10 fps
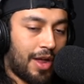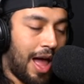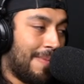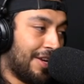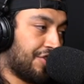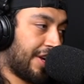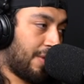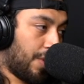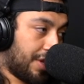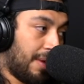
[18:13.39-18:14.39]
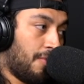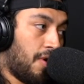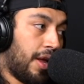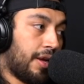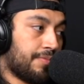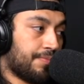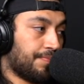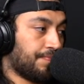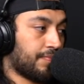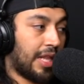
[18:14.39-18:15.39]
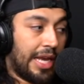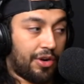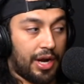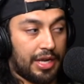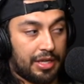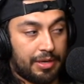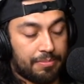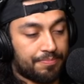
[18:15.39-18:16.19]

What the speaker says: I've been drinking whiskey morning like crazy.